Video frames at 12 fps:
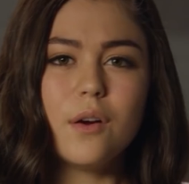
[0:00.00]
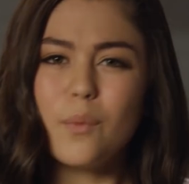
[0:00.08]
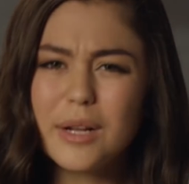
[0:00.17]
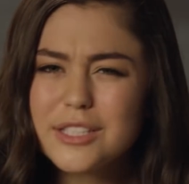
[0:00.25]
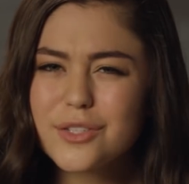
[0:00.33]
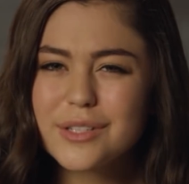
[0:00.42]

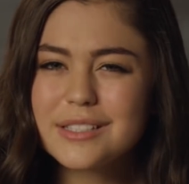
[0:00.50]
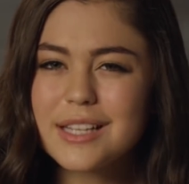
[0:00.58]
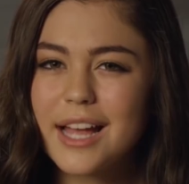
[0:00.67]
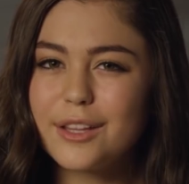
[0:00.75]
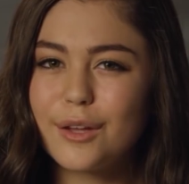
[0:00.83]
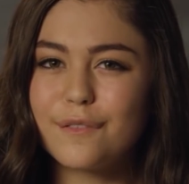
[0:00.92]
Once you're
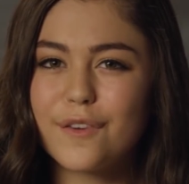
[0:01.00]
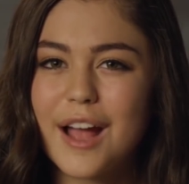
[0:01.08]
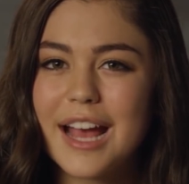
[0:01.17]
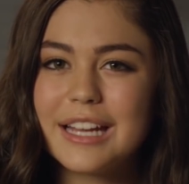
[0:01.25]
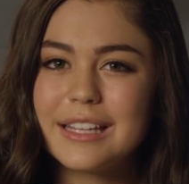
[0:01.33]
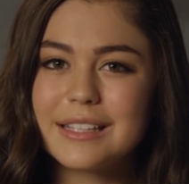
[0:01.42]
inside, look for
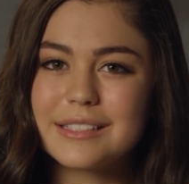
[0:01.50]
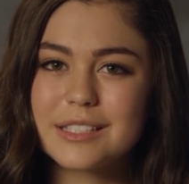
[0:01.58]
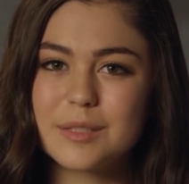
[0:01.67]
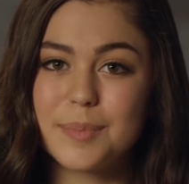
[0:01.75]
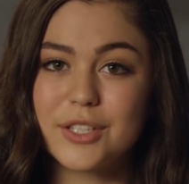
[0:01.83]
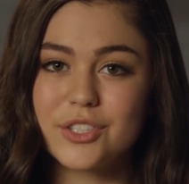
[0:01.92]
anything
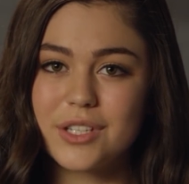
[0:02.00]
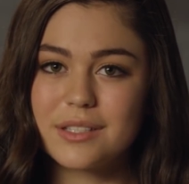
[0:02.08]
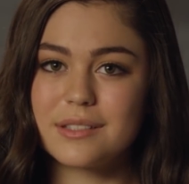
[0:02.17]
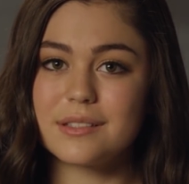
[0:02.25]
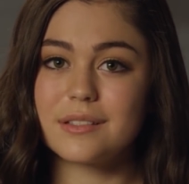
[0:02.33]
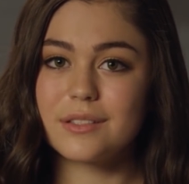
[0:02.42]

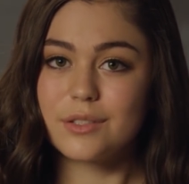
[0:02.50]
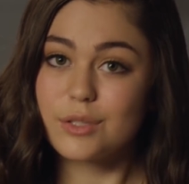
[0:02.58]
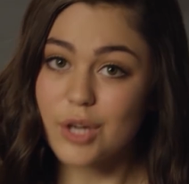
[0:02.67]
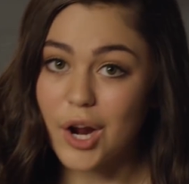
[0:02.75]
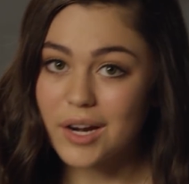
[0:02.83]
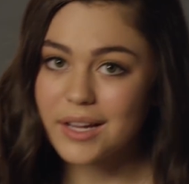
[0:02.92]
suspicious,
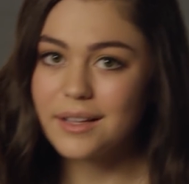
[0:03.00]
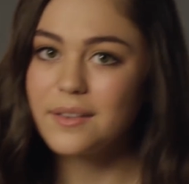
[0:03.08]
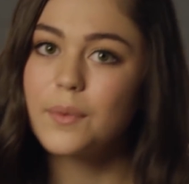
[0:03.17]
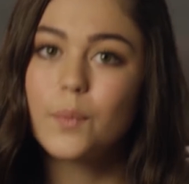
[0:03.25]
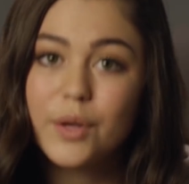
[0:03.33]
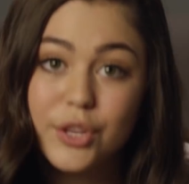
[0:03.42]
starting
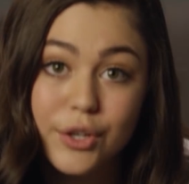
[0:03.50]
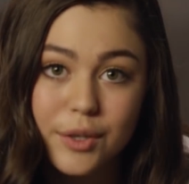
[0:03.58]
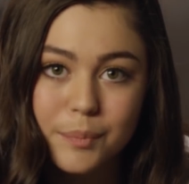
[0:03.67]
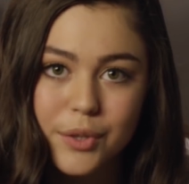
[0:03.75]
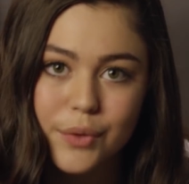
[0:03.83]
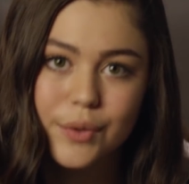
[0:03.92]
with her
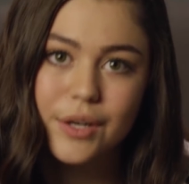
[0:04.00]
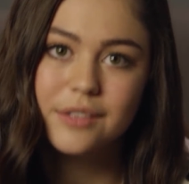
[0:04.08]
computer.